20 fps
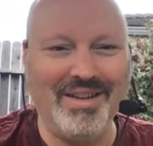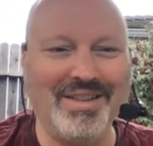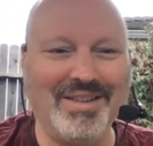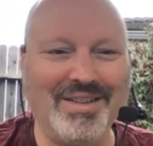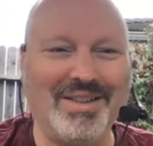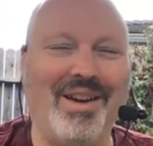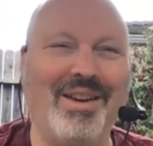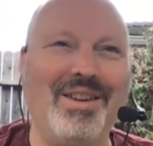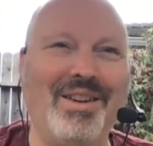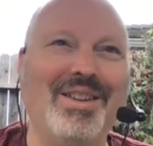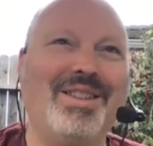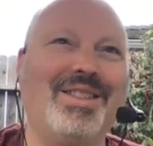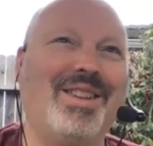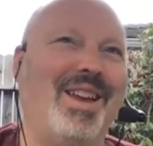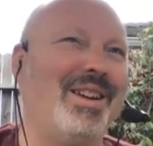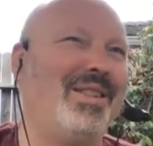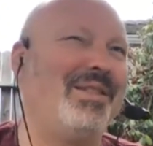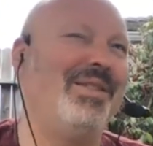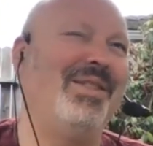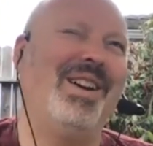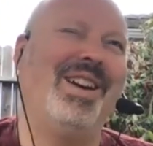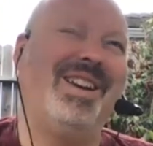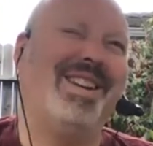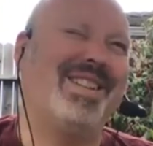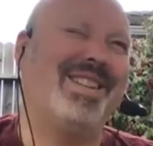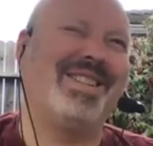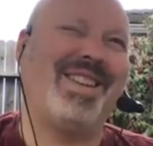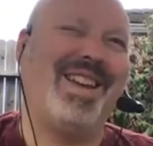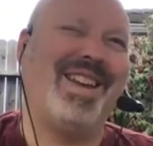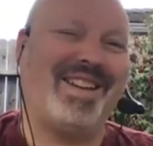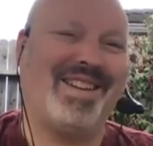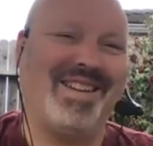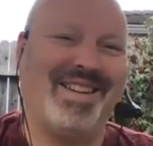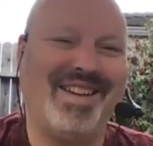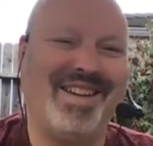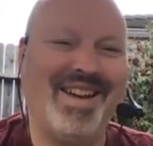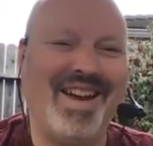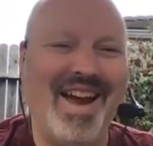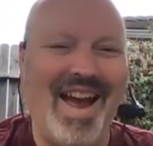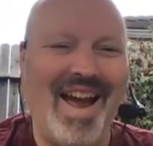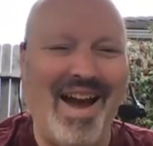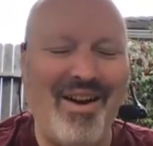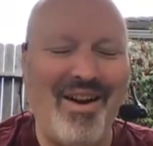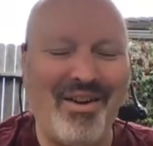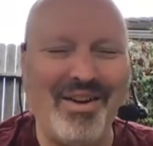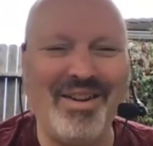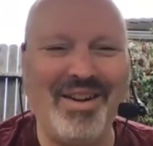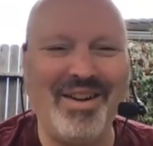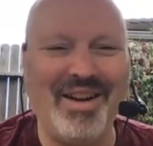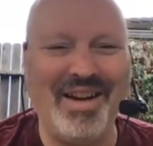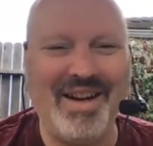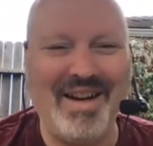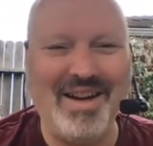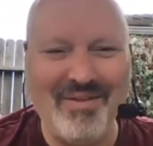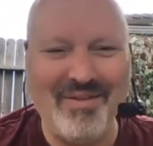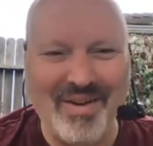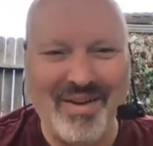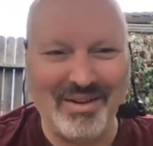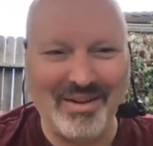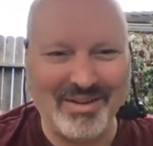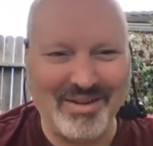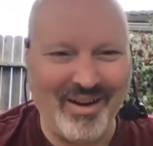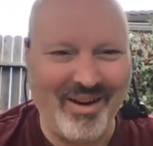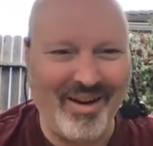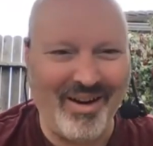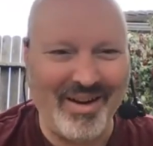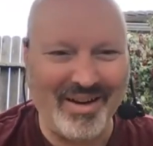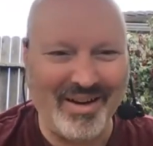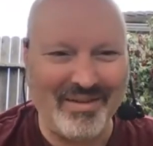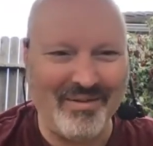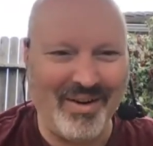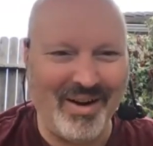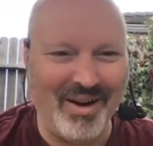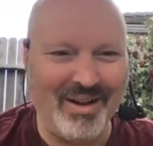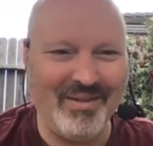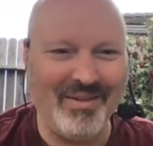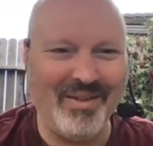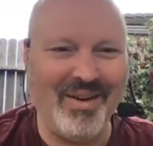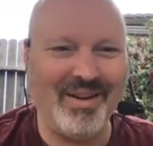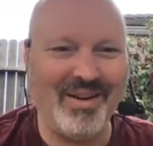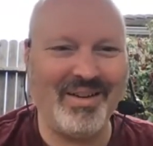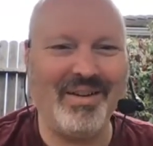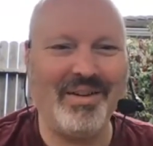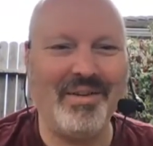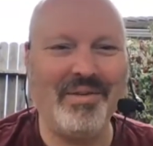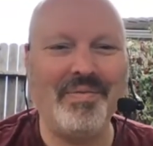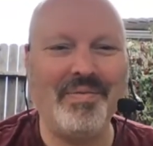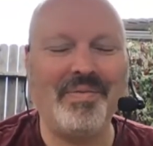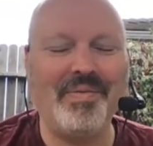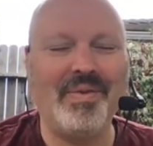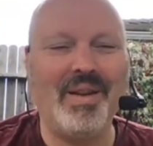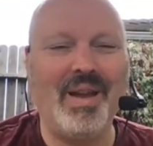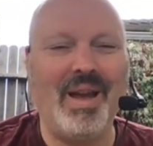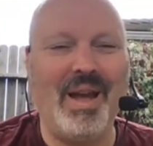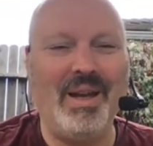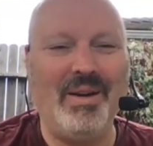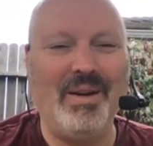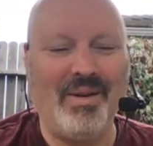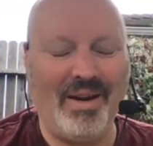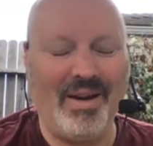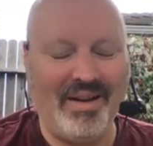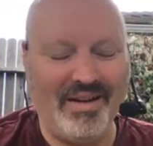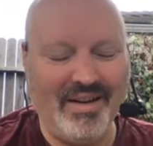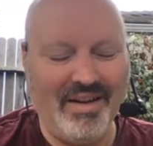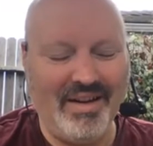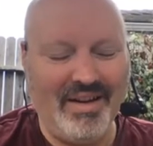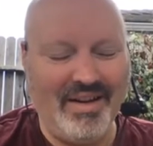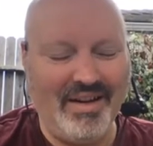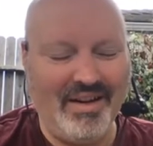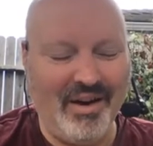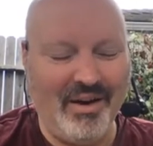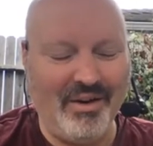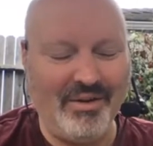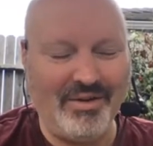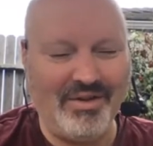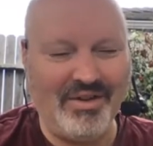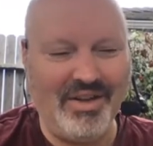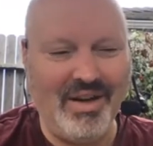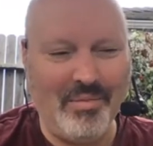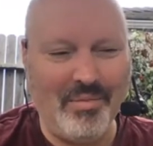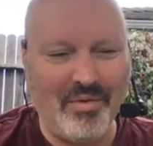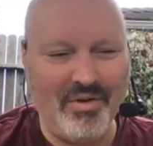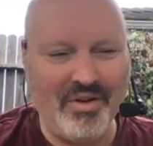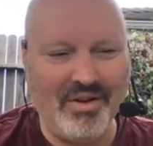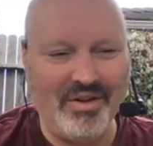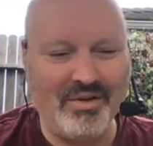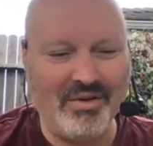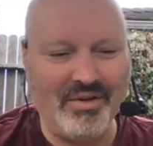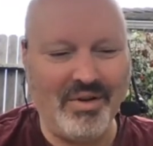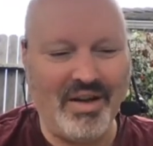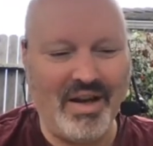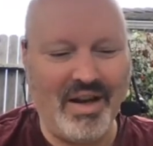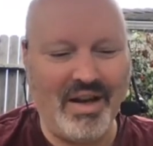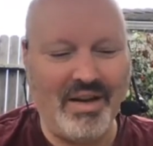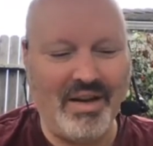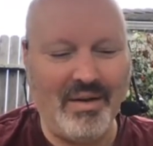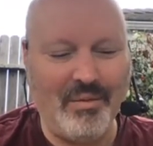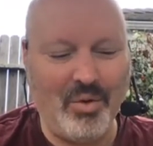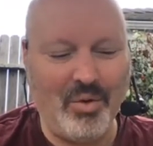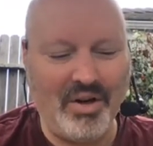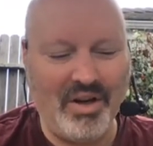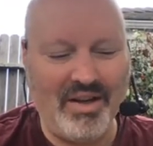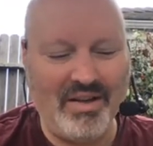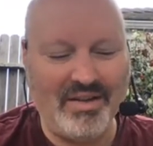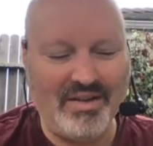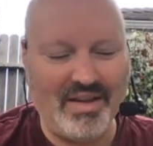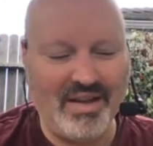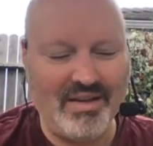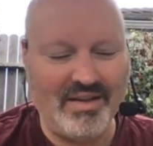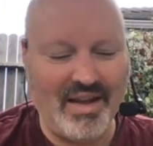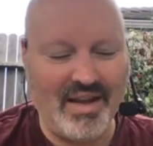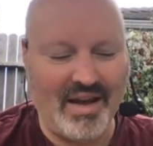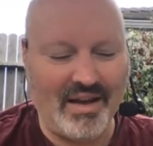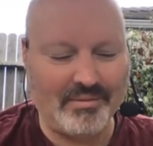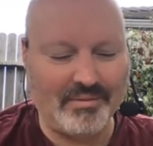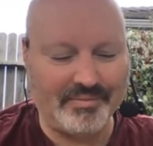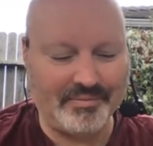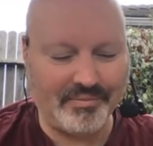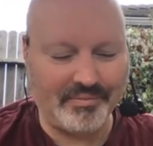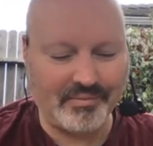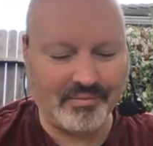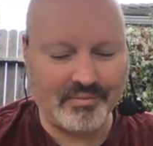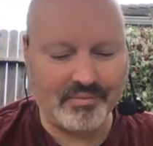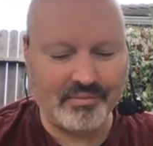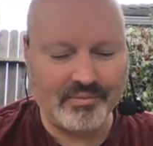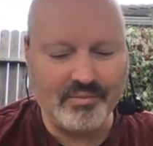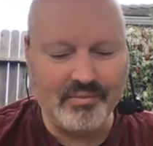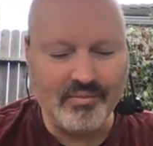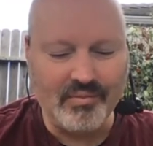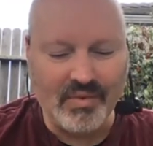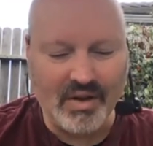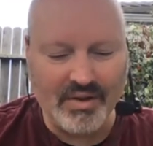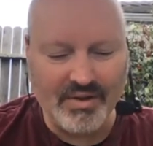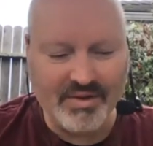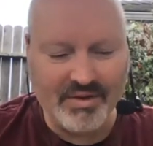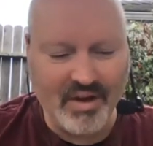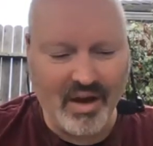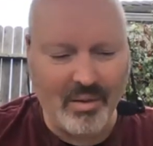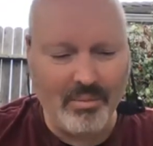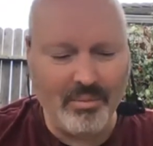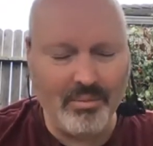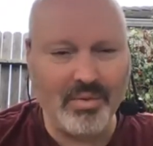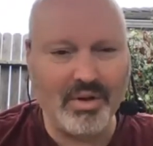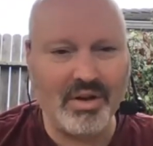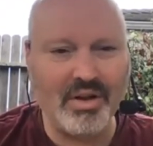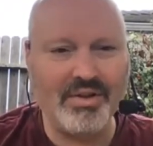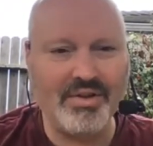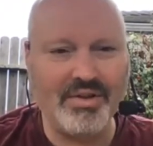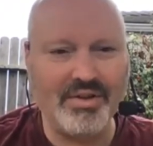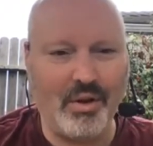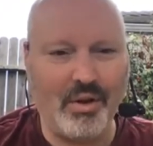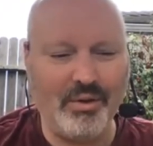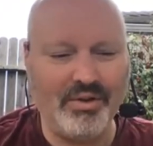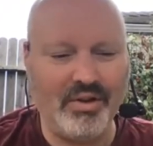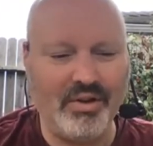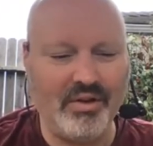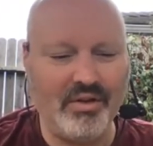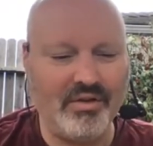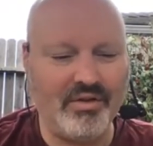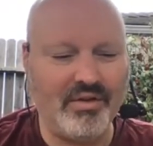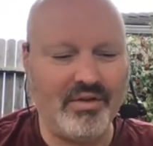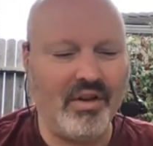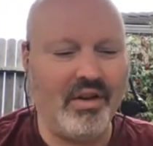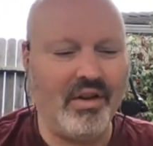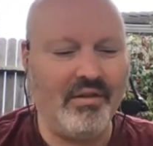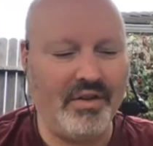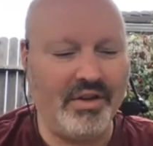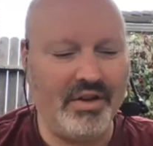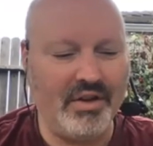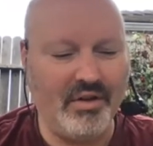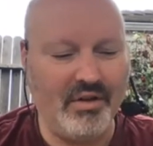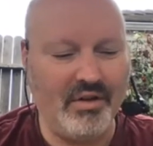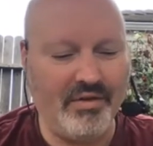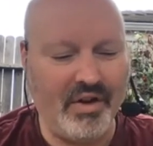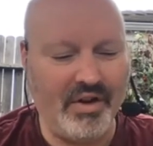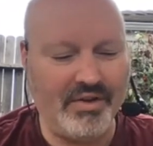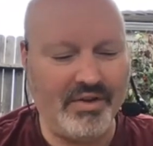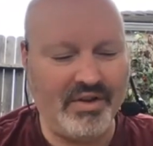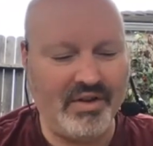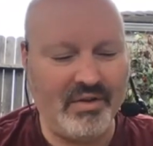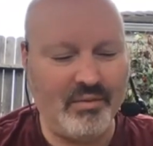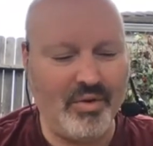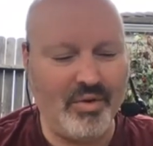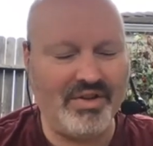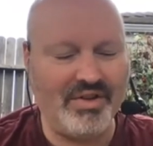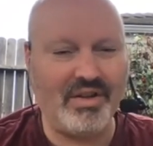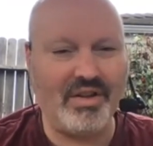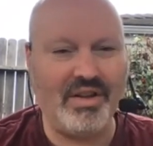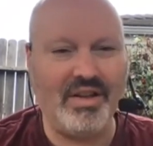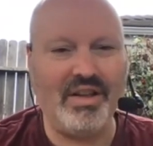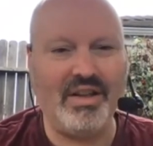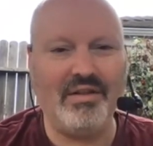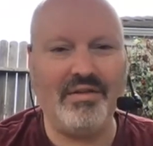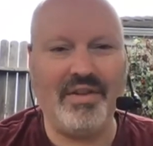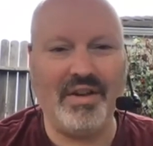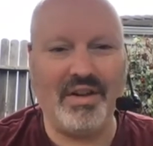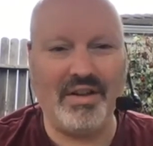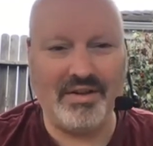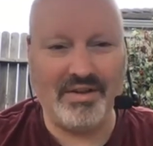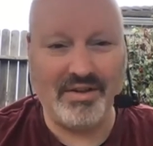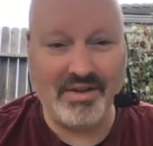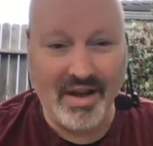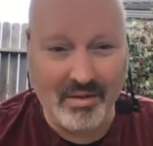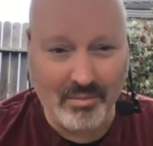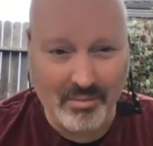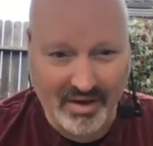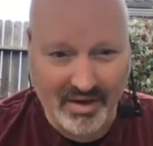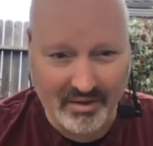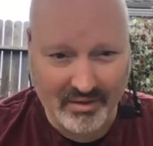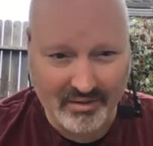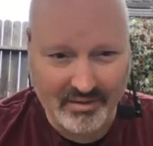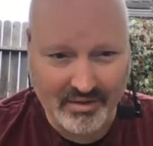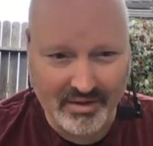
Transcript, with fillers: so he's like wait a second how can an email die at a mile marker anyway he goes deeper into it and what he sees that some consultant for the university recently configured sendmail